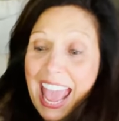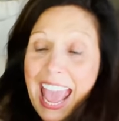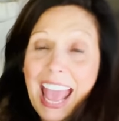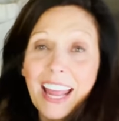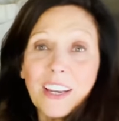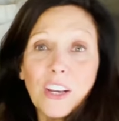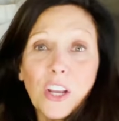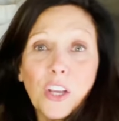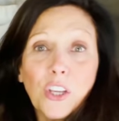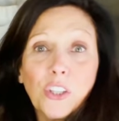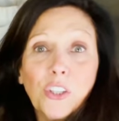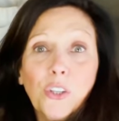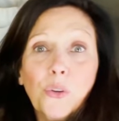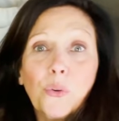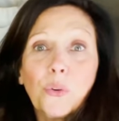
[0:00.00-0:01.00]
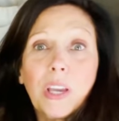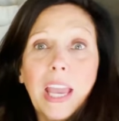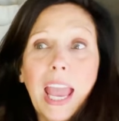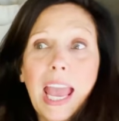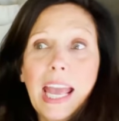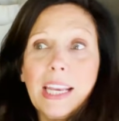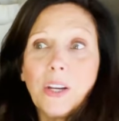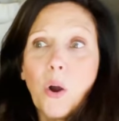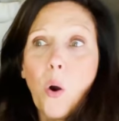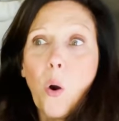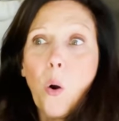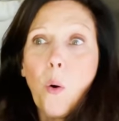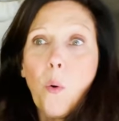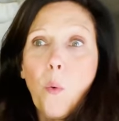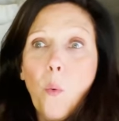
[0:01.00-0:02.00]
And you can
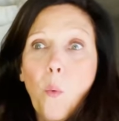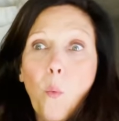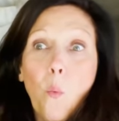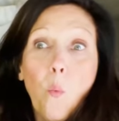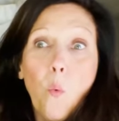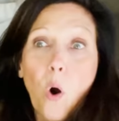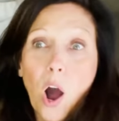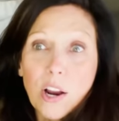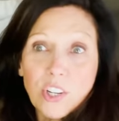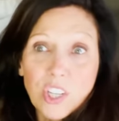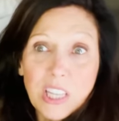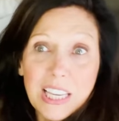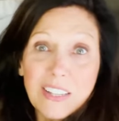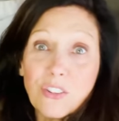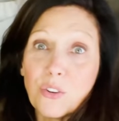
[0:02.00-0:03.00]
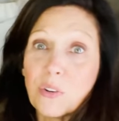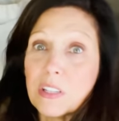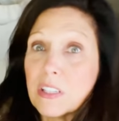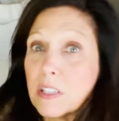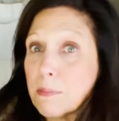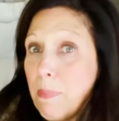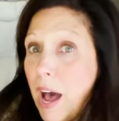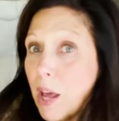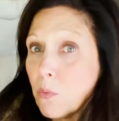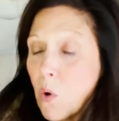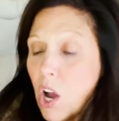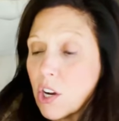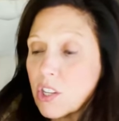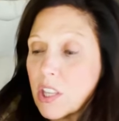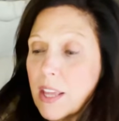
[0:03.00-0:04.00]
wash these, you can spot
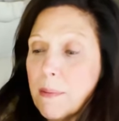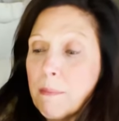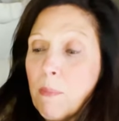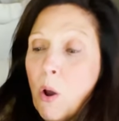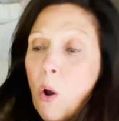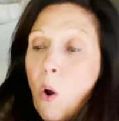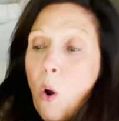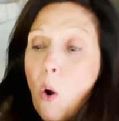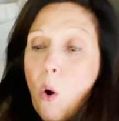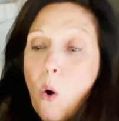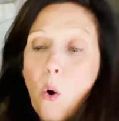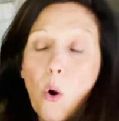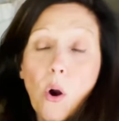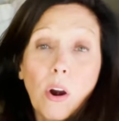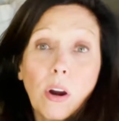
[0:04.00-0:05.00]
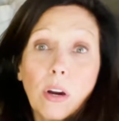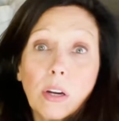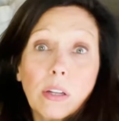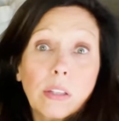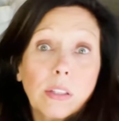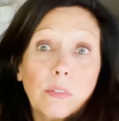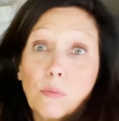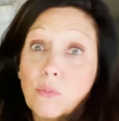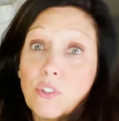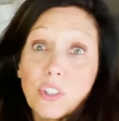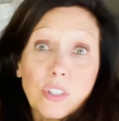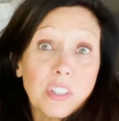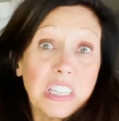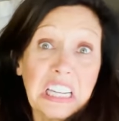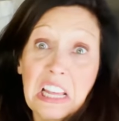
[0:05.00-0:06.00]
wash them, or
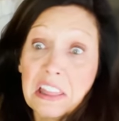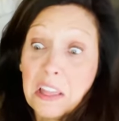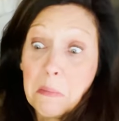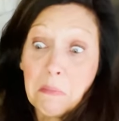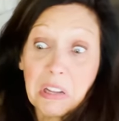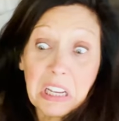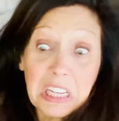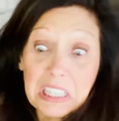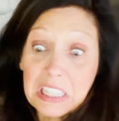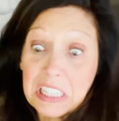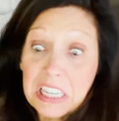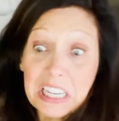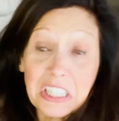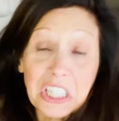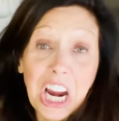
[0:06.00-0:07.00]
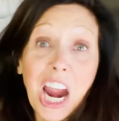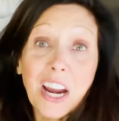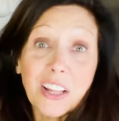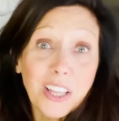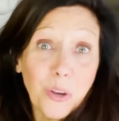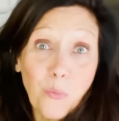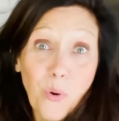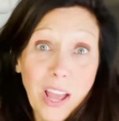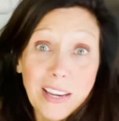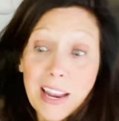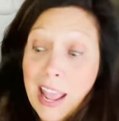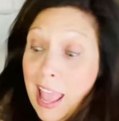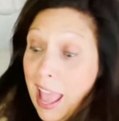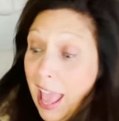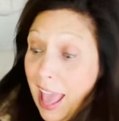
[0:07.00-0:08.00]
just get them entirely wet,
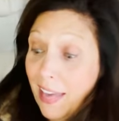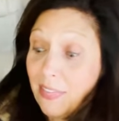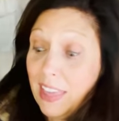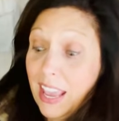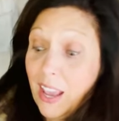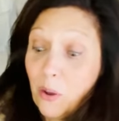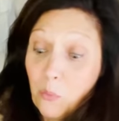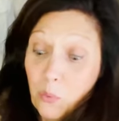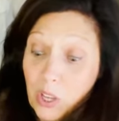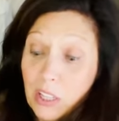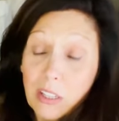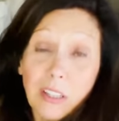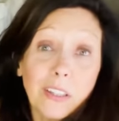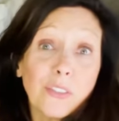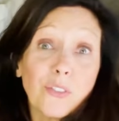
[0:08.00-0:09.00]
and they will